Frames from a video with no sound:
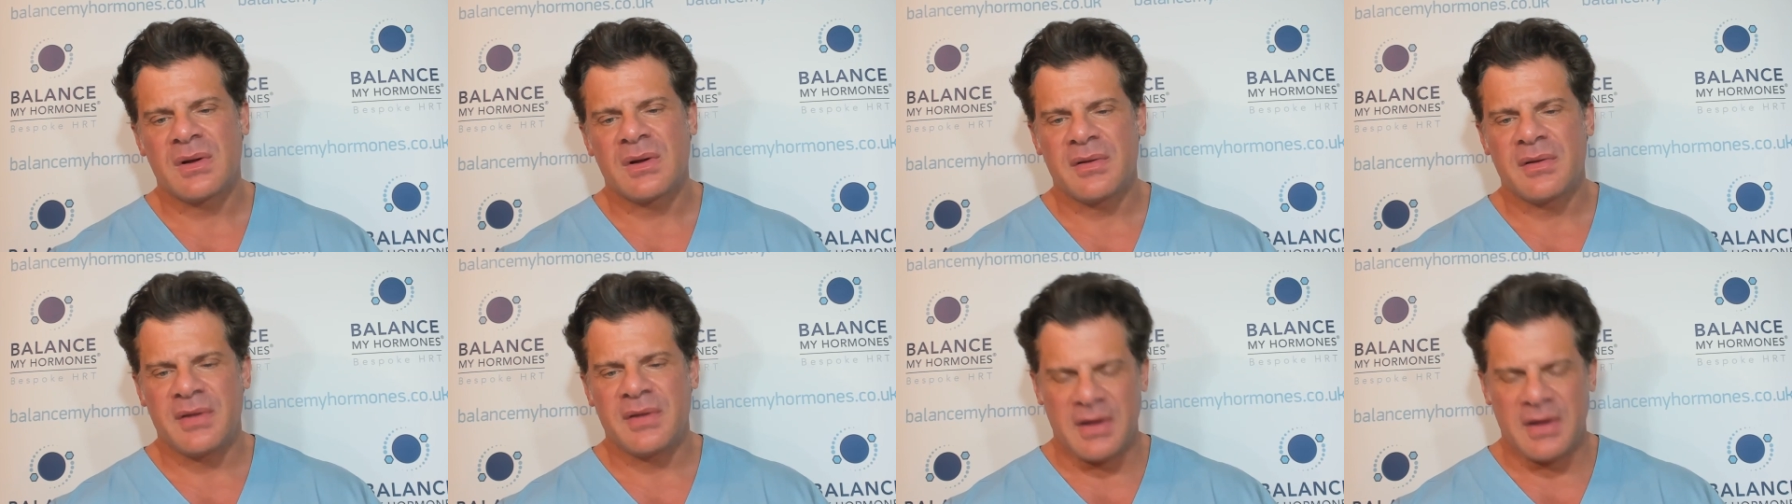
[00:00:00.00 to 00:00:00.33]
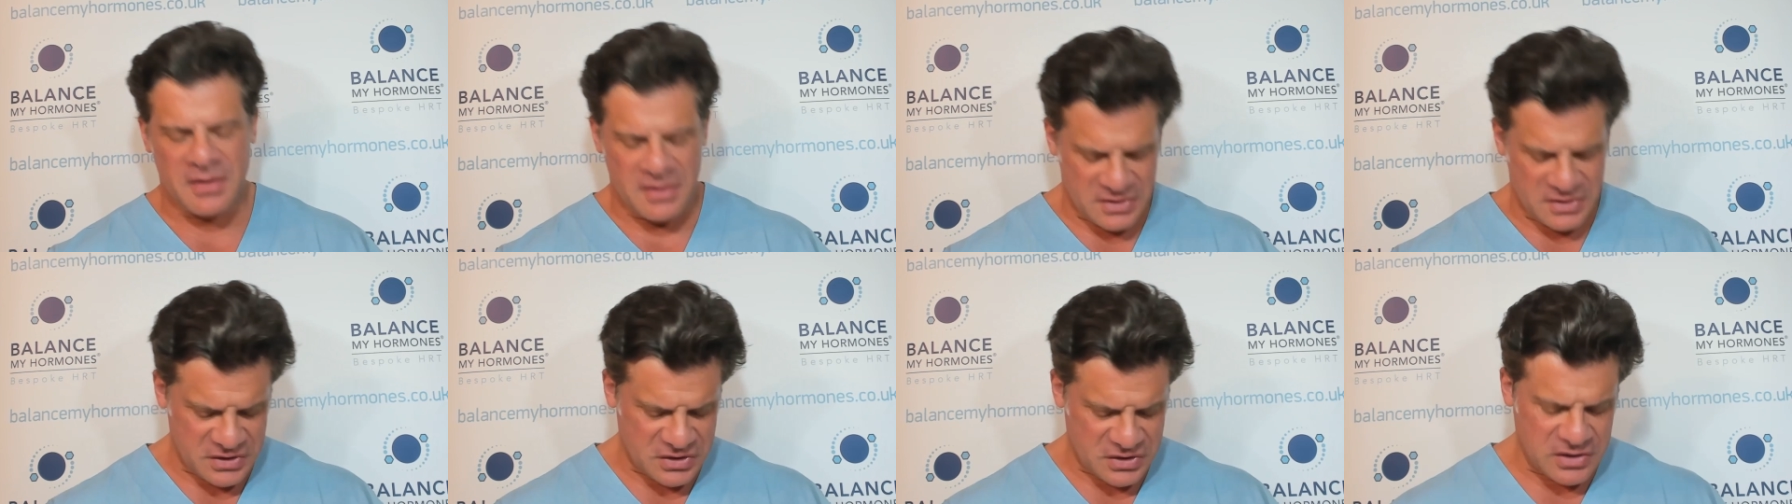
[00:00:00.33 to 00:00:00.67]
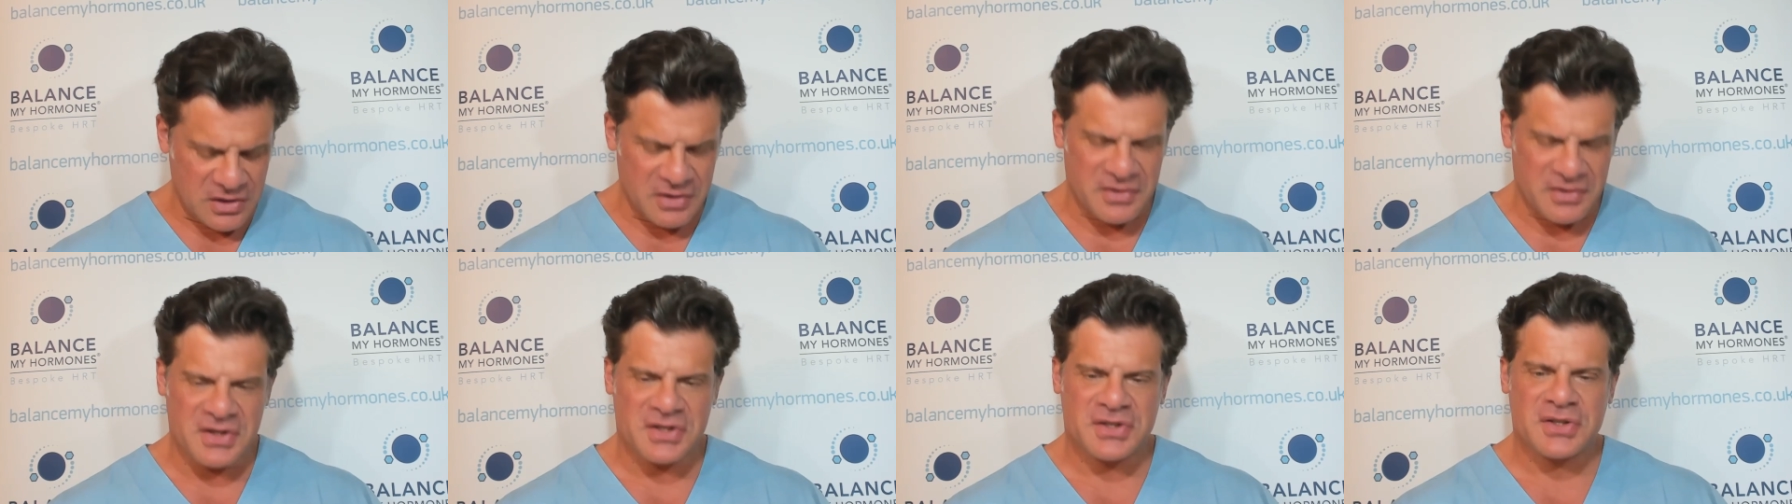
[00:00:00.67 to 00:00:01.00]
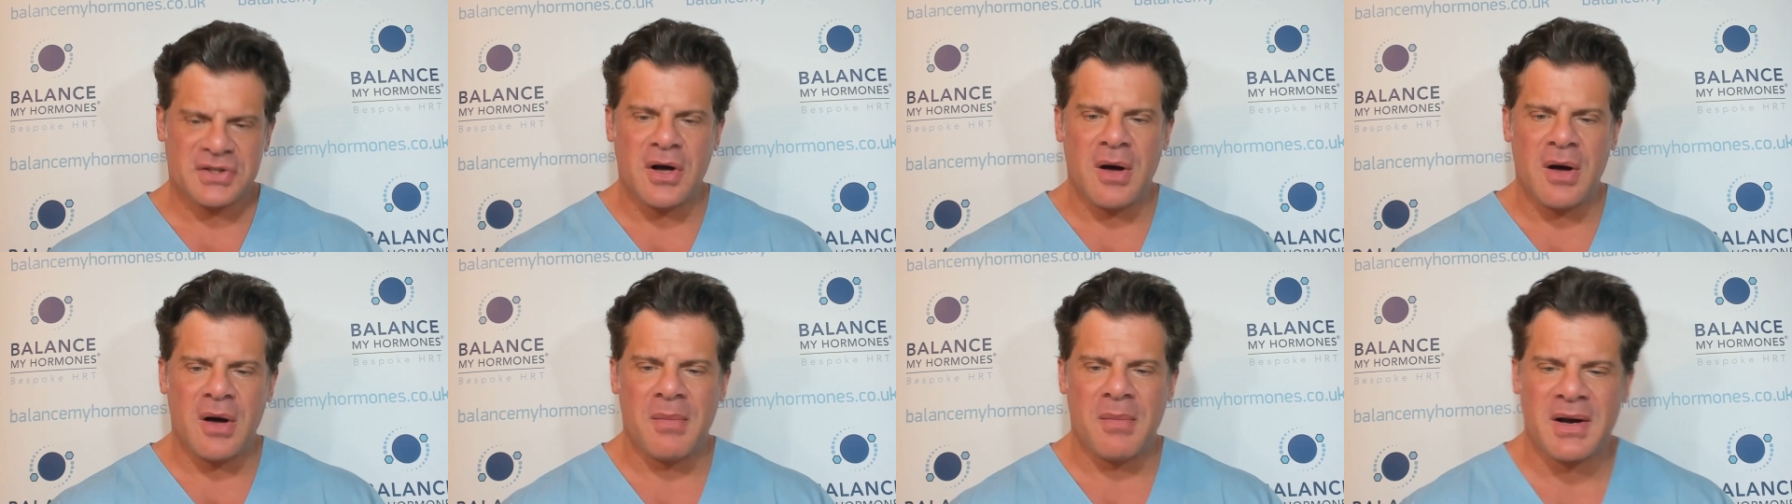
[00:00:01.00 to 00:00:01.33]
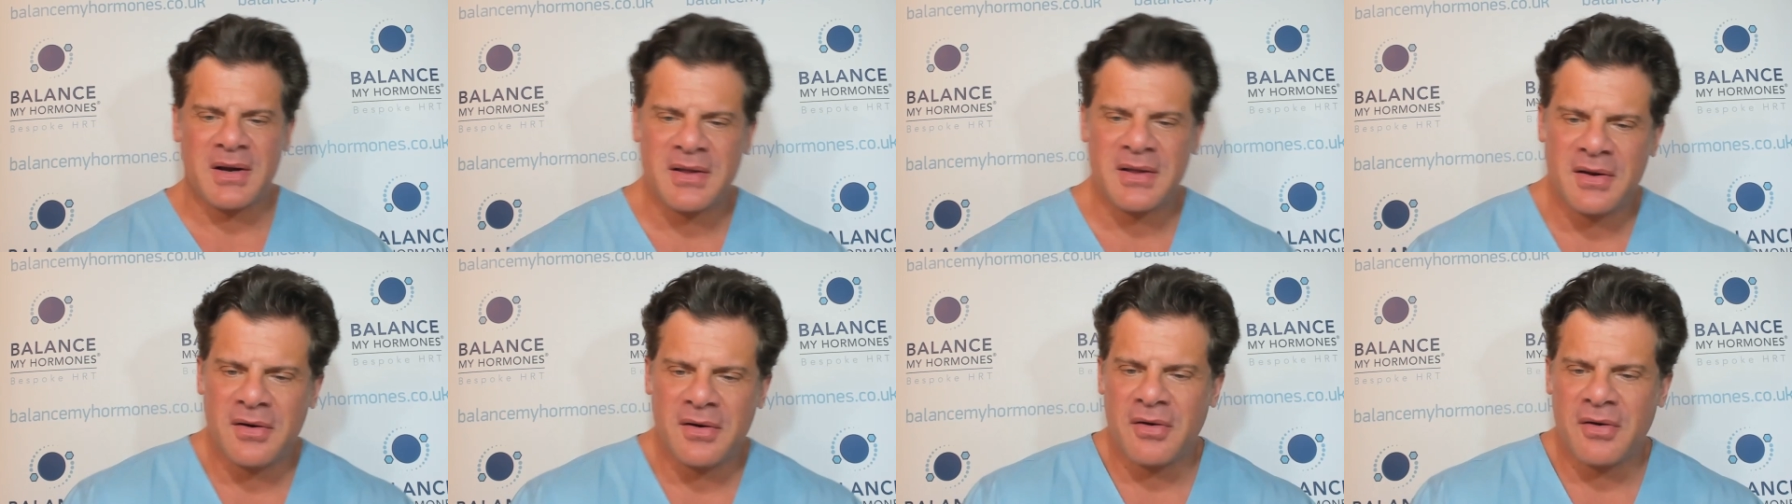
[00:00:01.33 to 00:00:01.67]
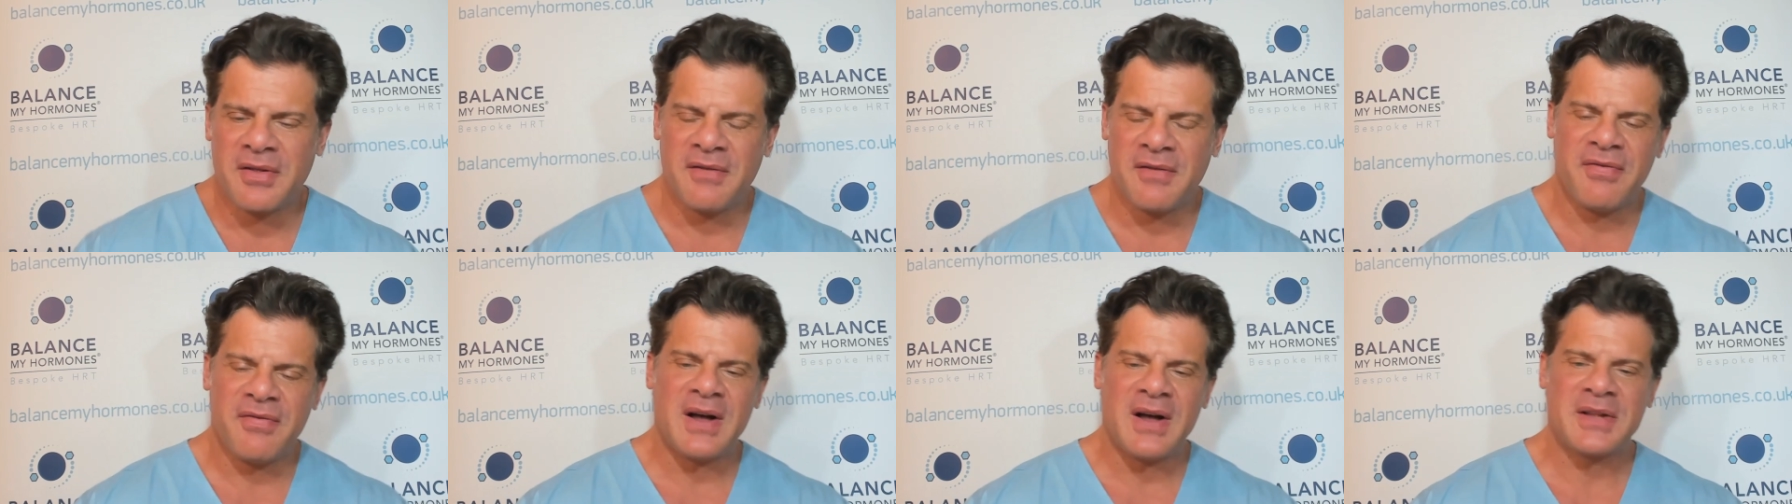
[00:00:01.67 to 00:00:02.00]
They, they just look the stomach, you know,
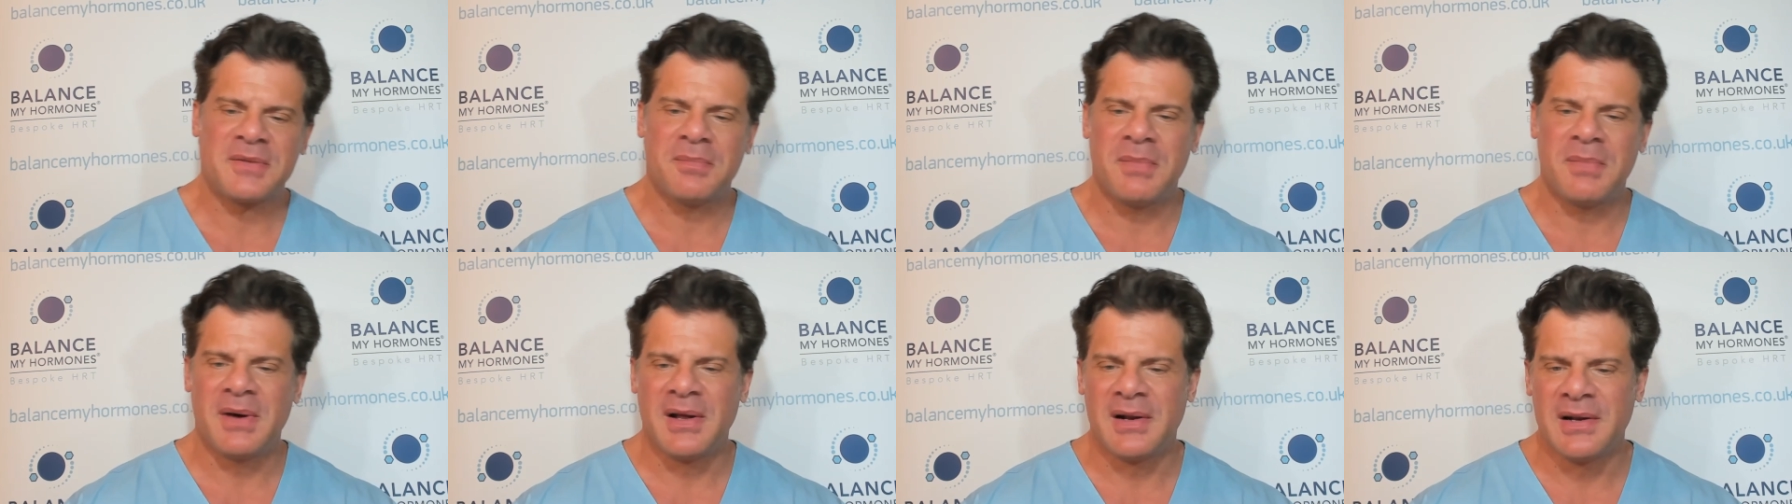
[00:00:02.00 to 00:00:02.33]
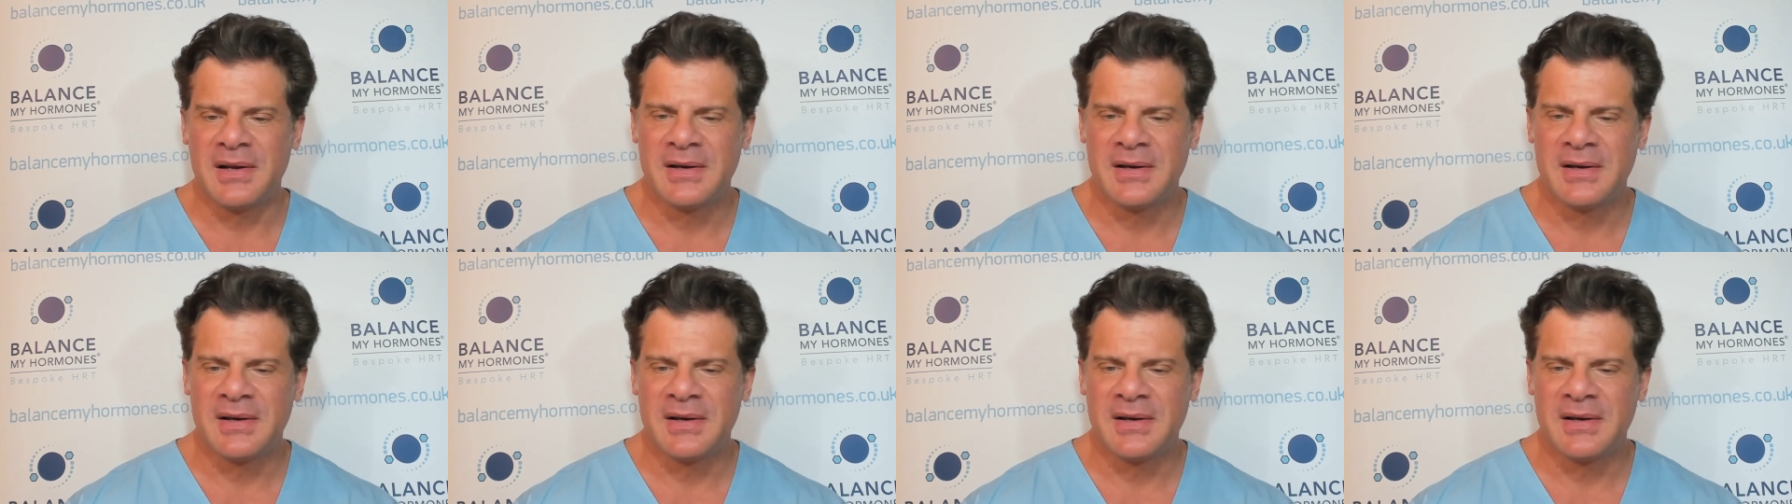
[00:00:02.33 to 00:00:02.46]
the